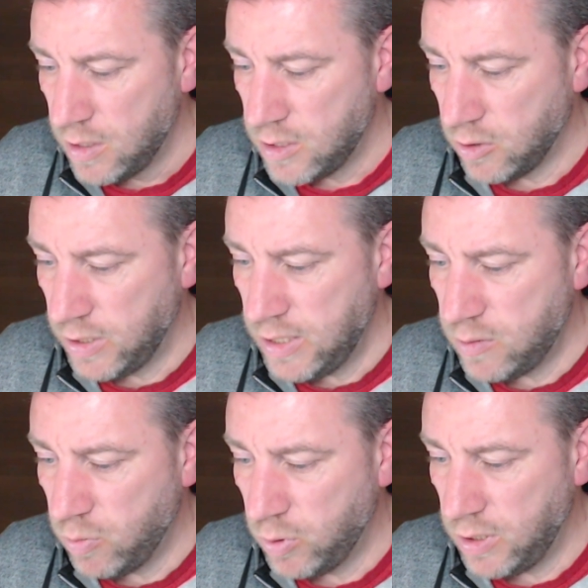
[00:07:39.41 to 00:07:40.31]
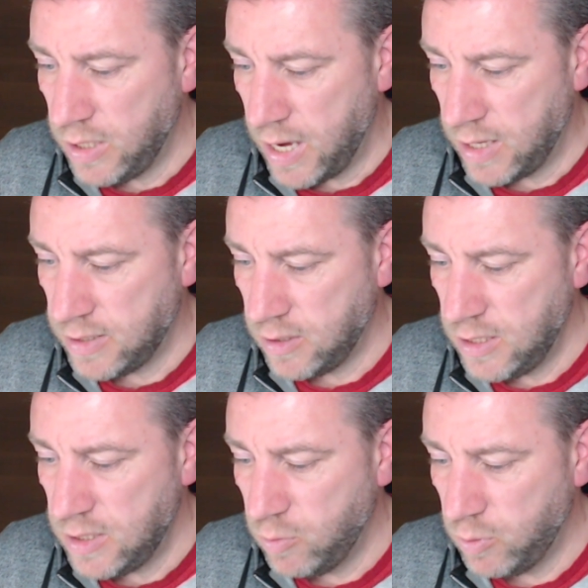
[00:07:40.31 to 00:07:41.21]
So this would, yeah, so
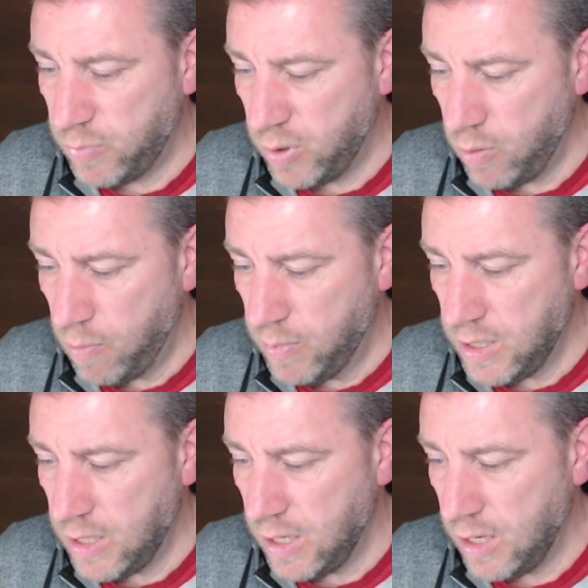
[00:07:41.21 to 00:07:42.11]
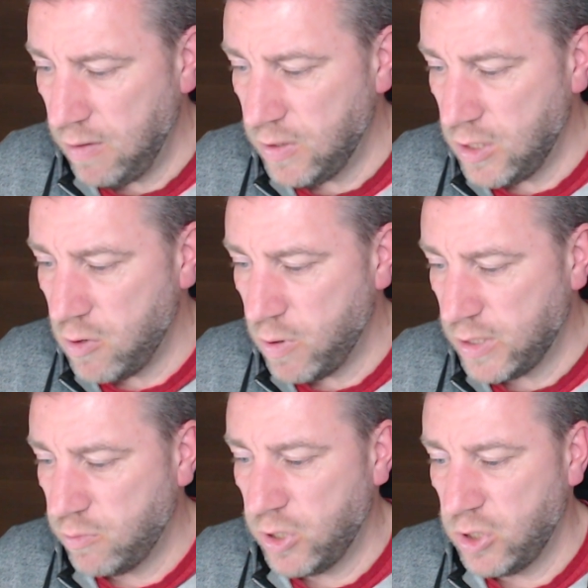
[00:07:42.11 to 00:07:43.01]
this would probably, even the
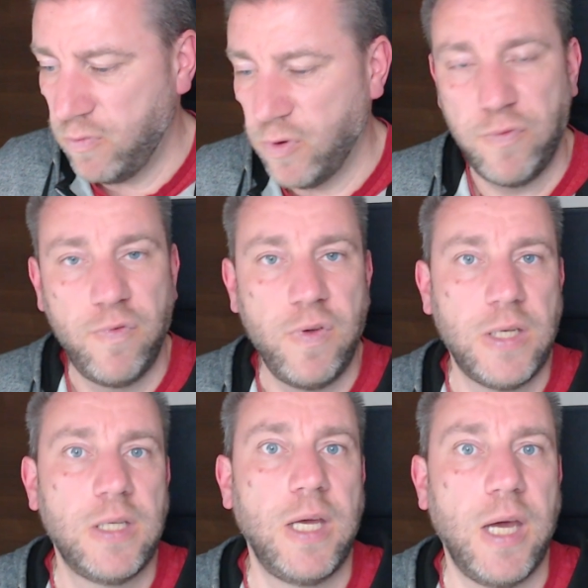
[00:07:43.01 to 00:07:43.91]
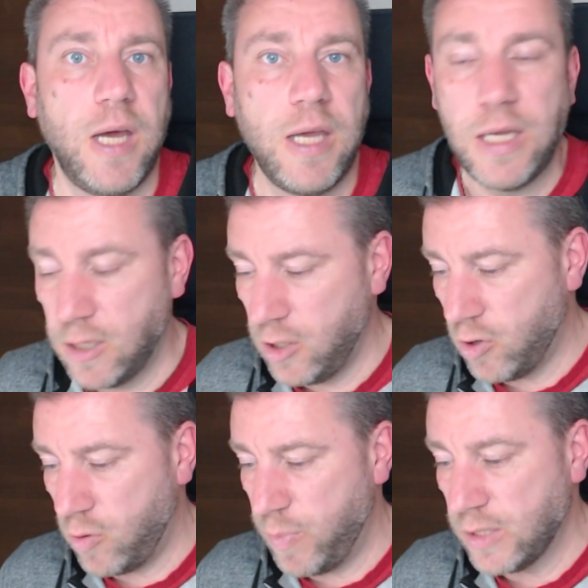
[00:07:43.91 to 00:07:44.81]
US version would fit in a
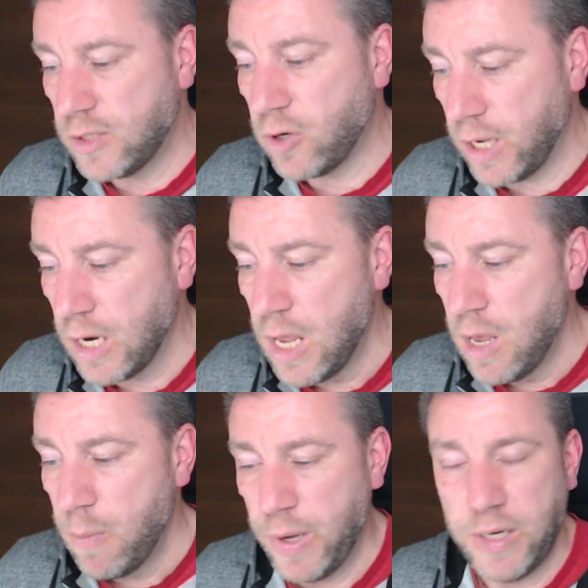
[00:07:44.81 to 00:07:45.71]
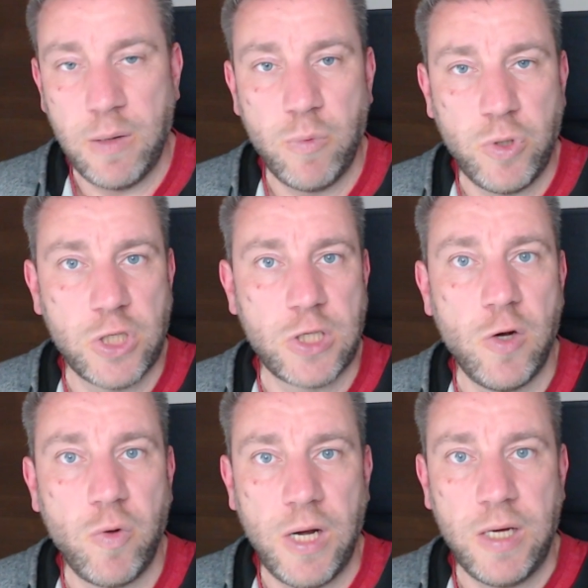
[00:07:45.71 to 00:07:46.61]
European socket, but it would just
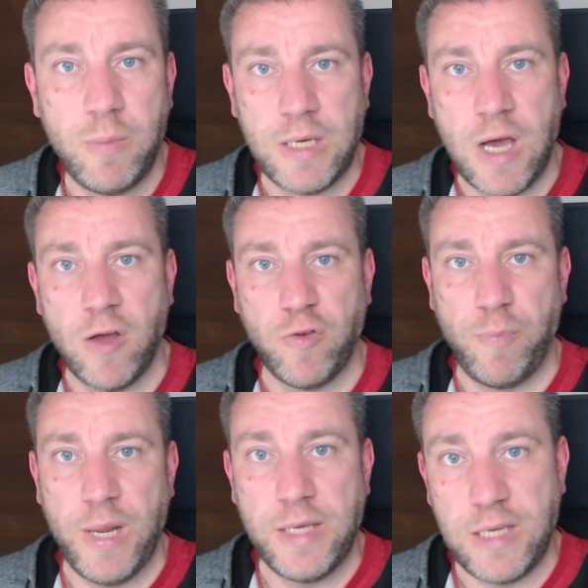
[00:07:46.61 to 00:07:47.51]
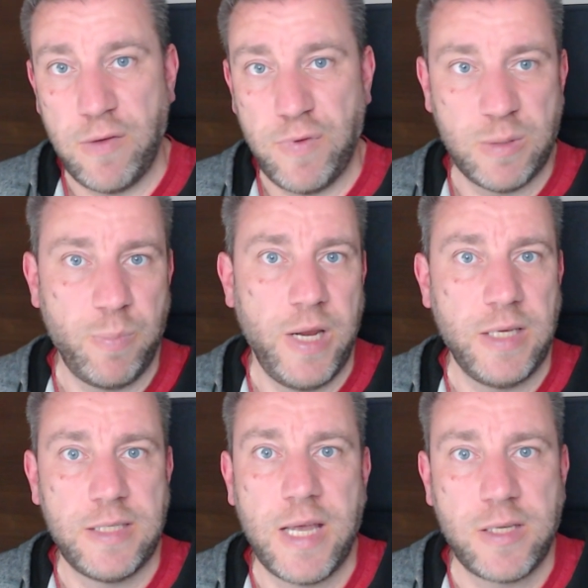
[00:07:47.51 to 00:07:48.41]
look a little bit out of place if it's
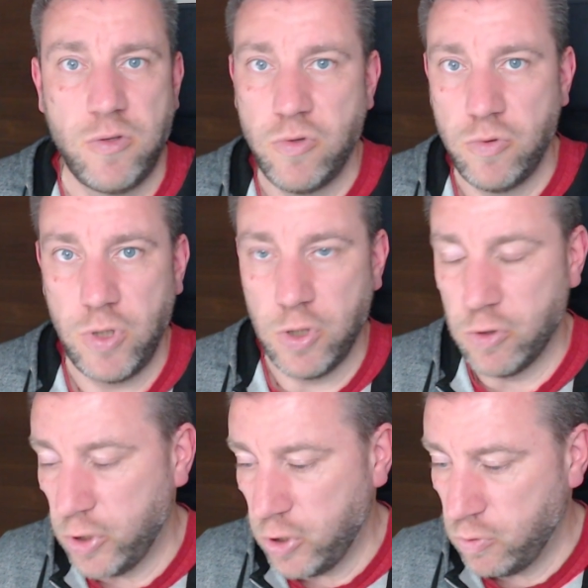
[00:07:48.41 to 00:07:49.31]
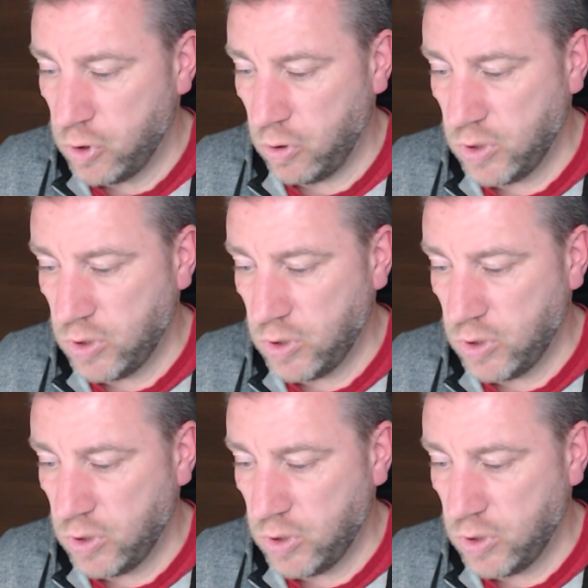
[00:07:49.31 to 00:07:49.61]
placed next to your usual